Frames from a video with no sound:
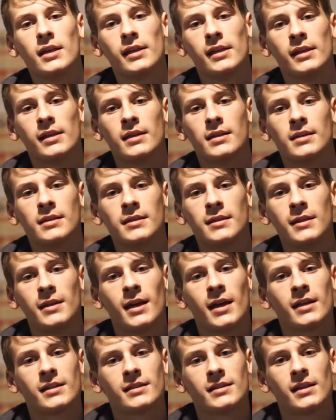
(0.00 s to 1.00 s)
is the
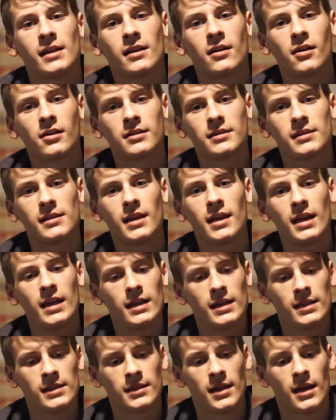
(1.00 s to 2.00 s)
SD card slot
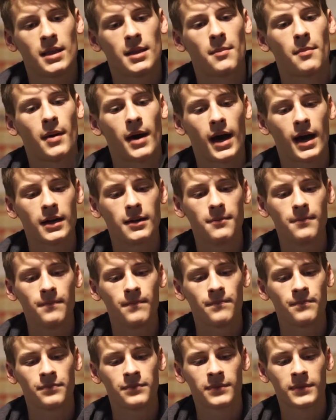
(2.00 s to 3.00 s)
is on the bottom.
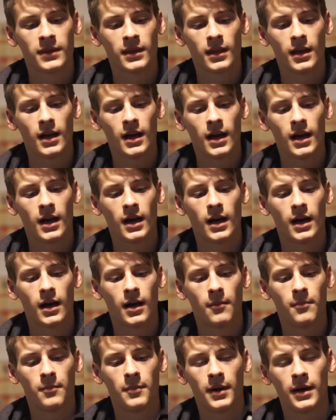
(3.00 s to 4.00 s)

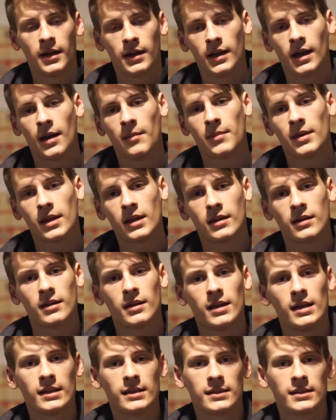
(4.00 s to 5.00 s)
But I mean,
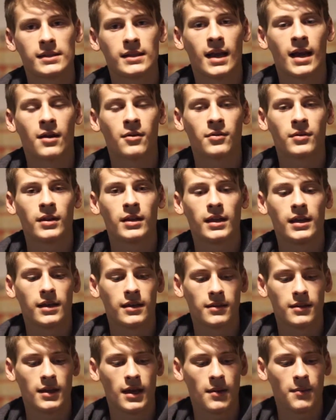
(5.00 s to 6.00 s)
it's not
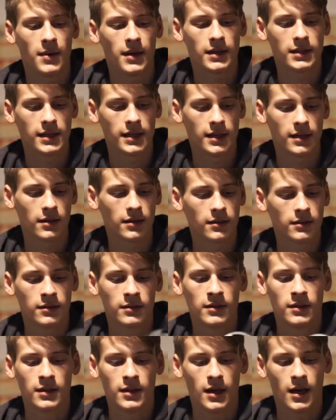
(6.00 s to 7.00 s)
really a big deal.
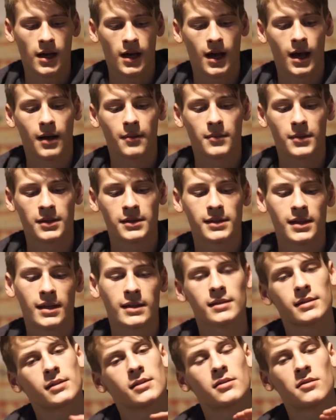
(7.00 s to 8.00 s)

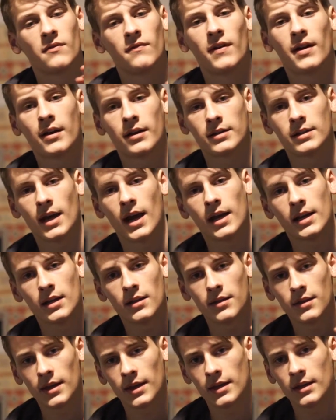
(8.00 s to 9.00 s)
It's just a very tiny
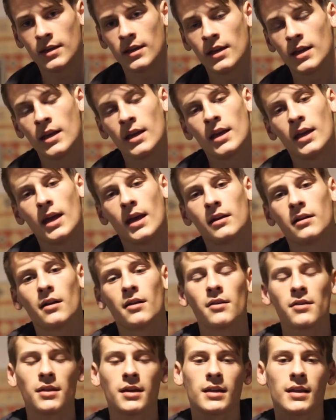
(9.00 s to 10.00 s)
thing.
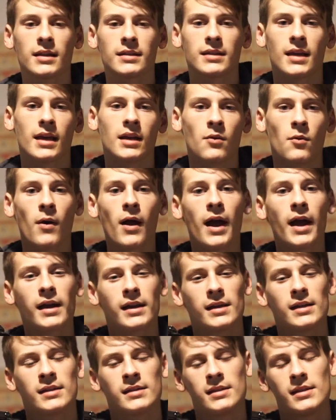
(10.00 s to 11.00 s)
Another thing that's kind of
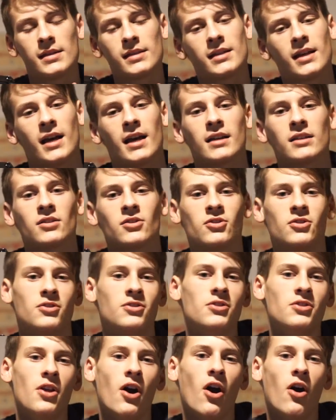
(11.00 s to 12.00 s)
whack is this has
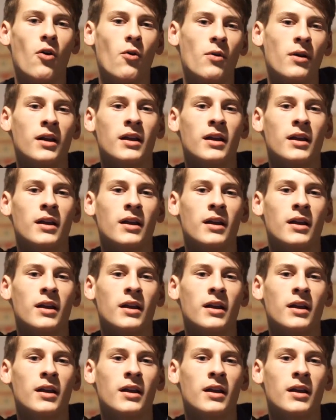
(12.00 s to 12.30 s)
no